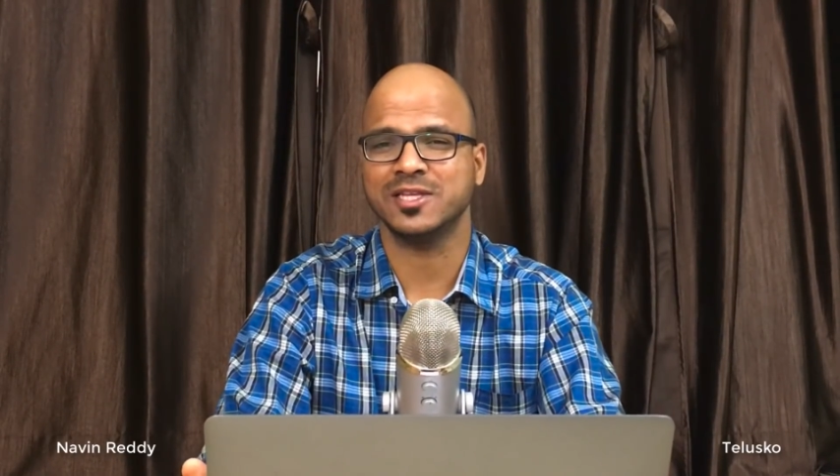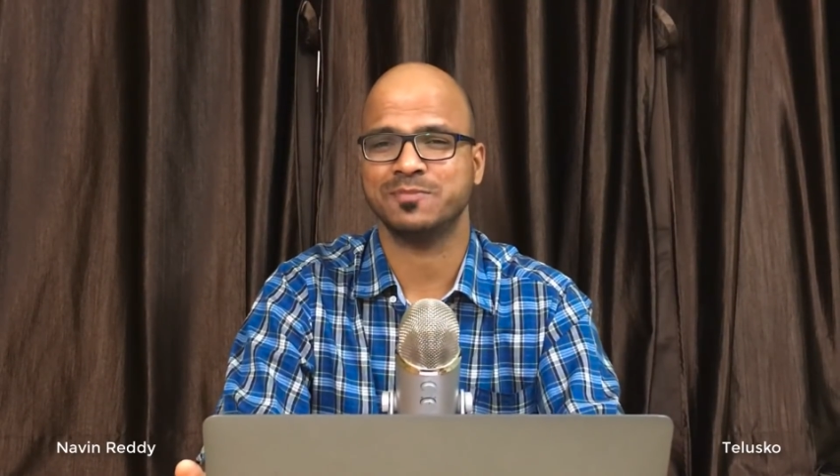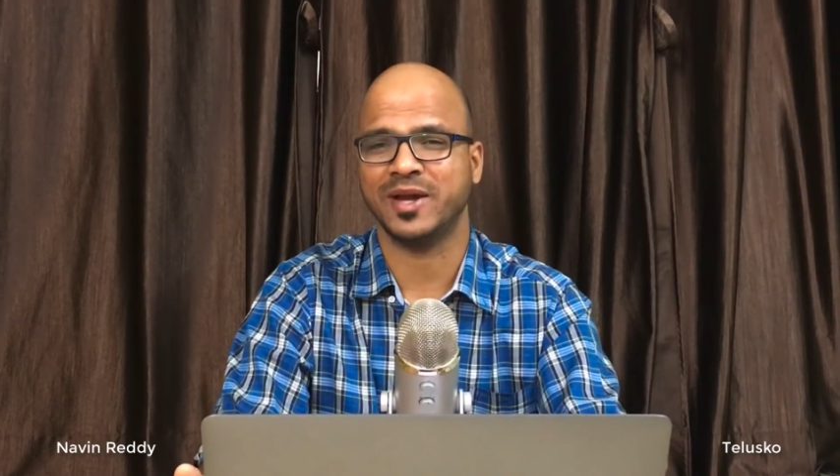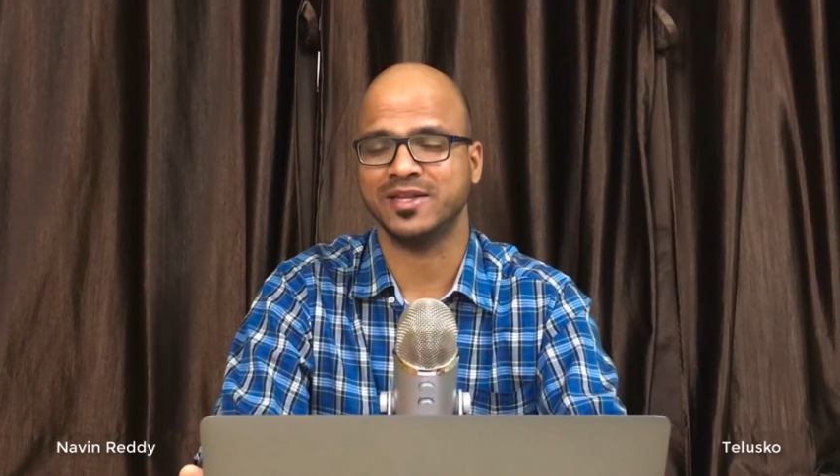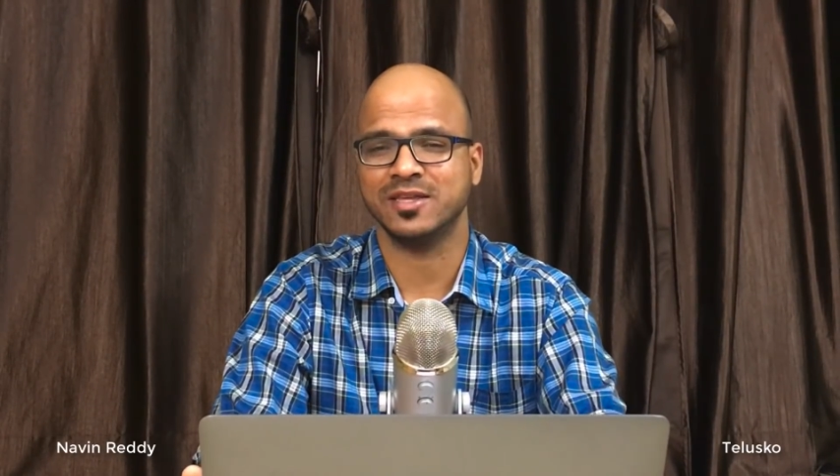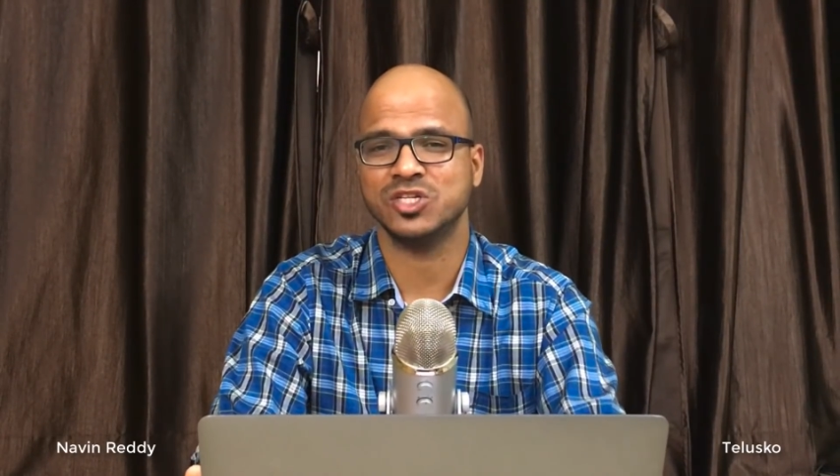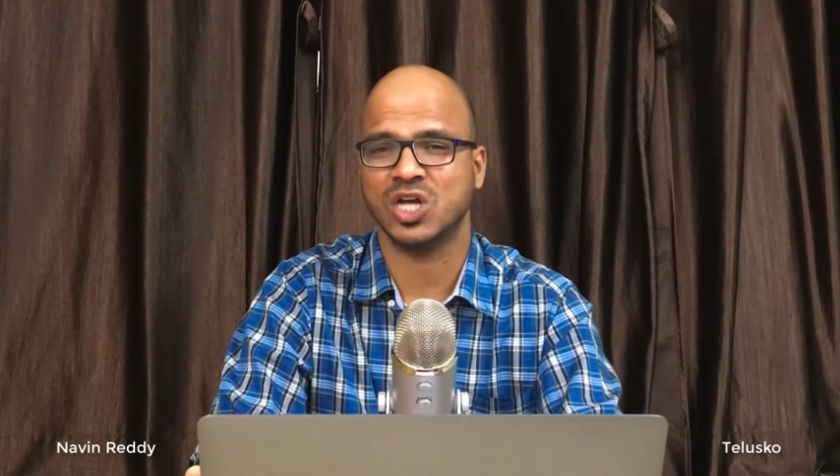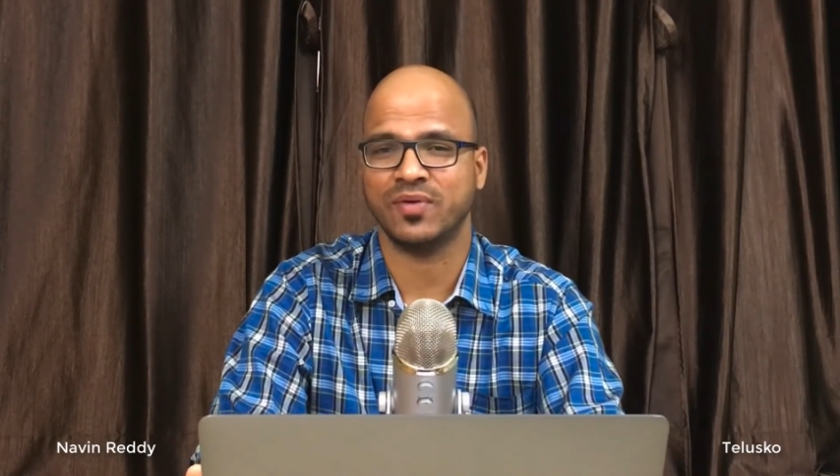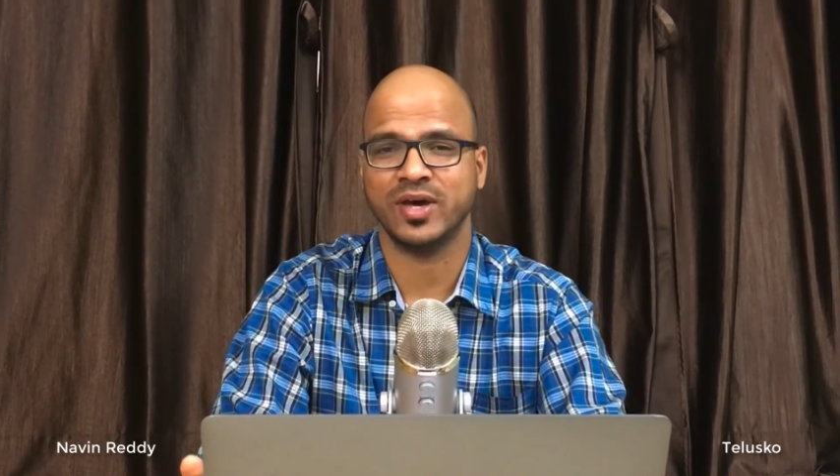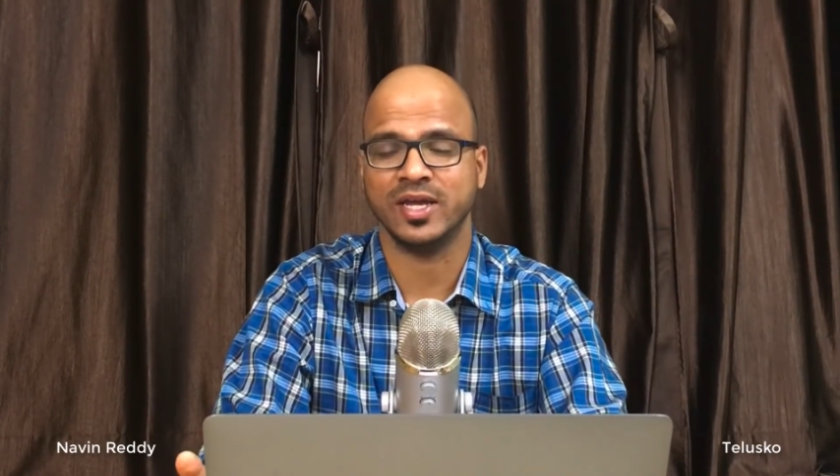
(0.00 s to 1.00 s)
is better than
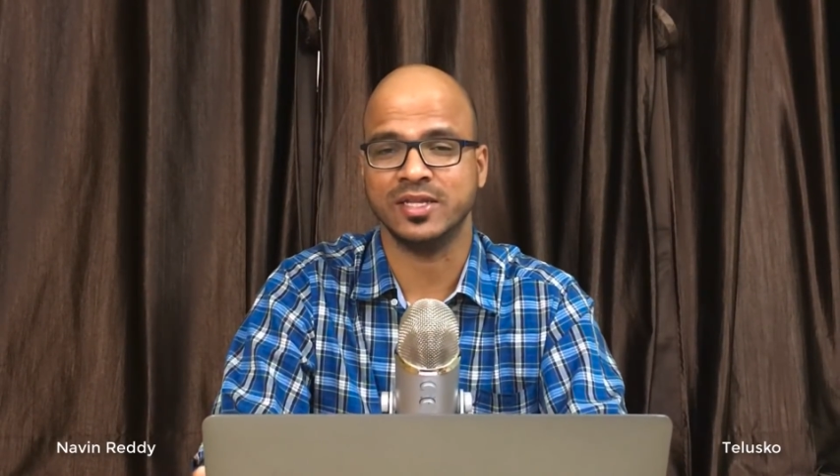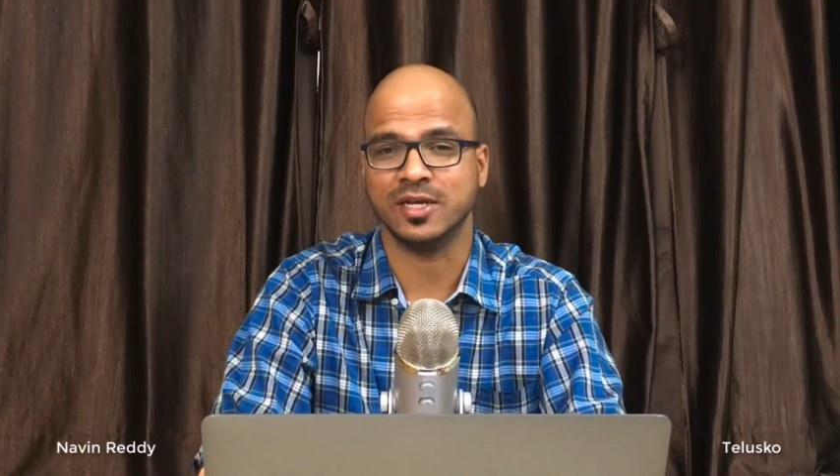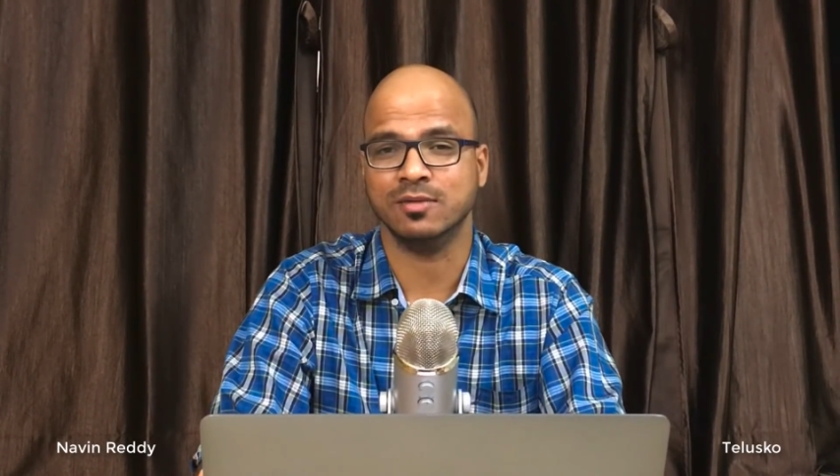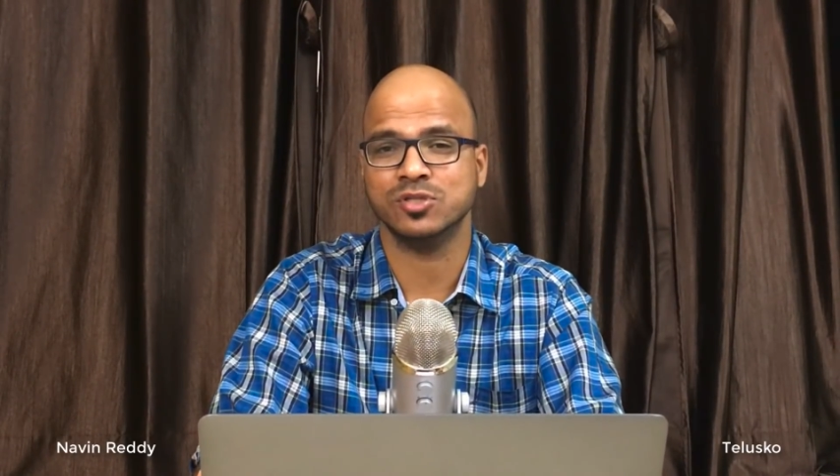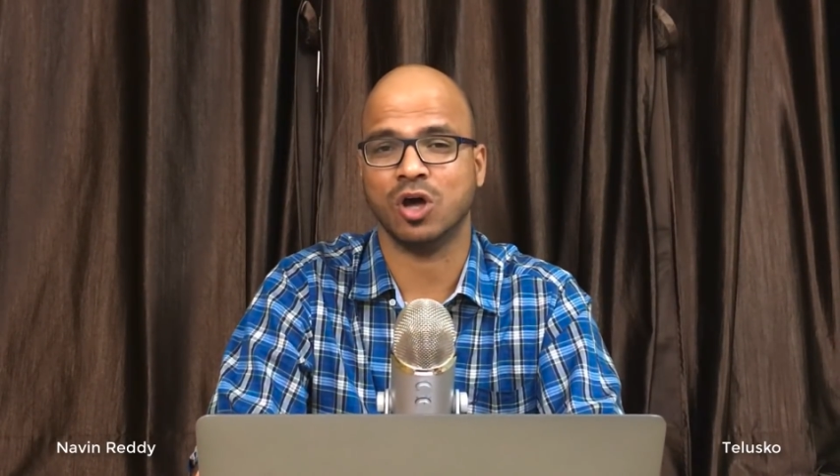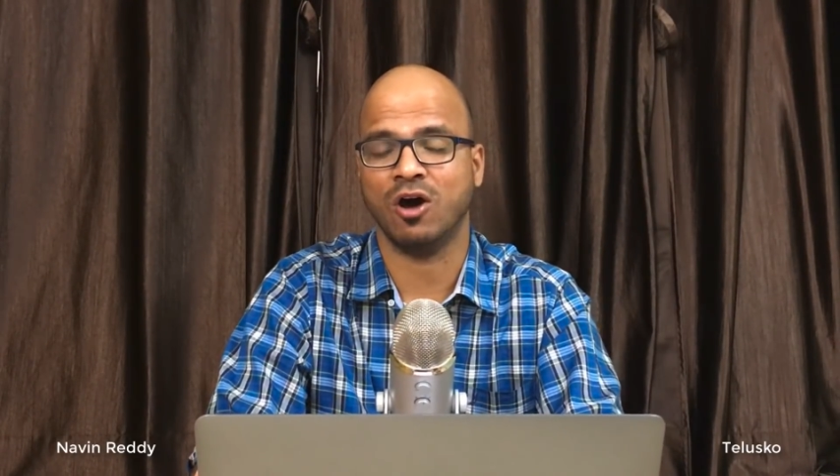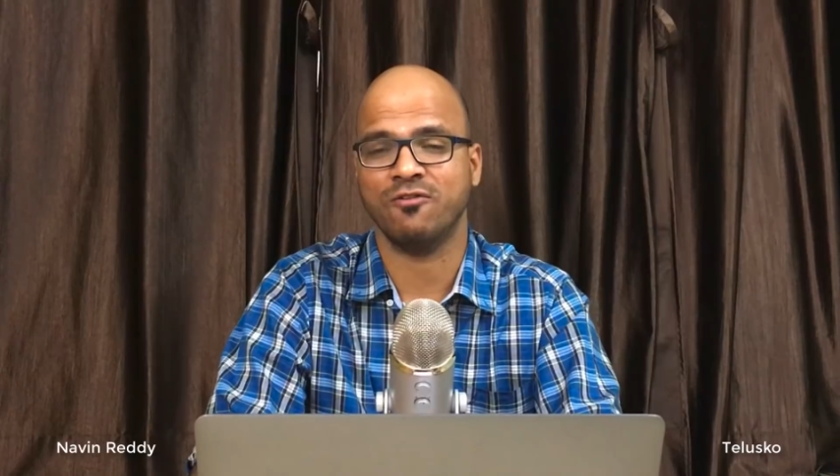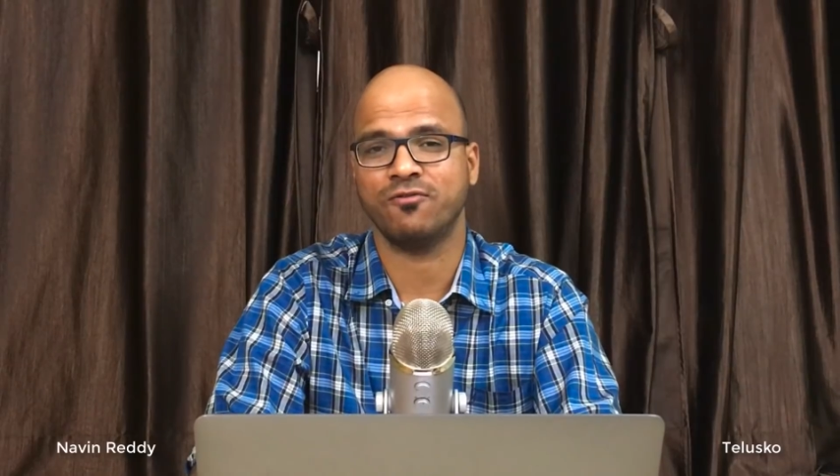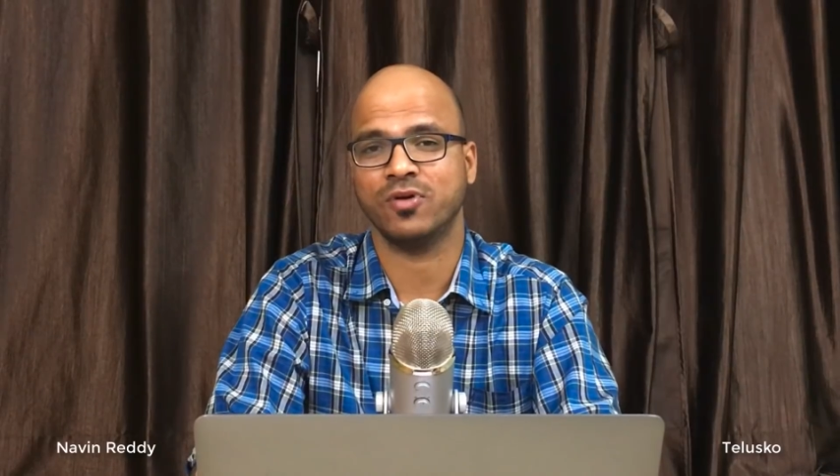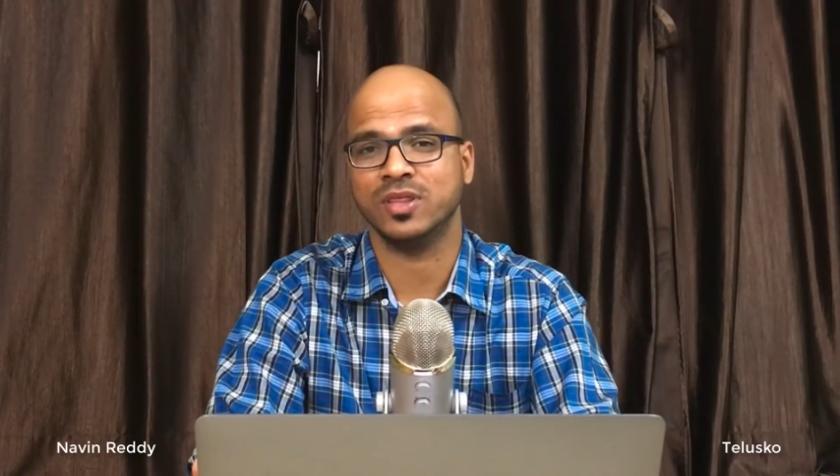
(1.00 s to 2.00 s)
Java in terms of